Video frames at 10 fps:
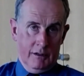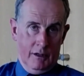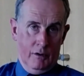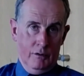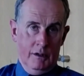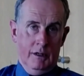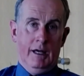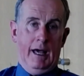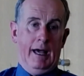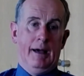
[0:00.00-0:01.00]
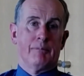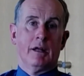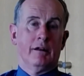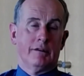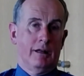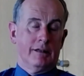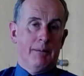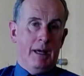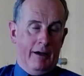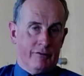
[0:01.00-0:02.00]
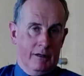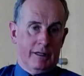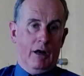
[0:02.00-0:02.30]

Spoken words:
They may have to,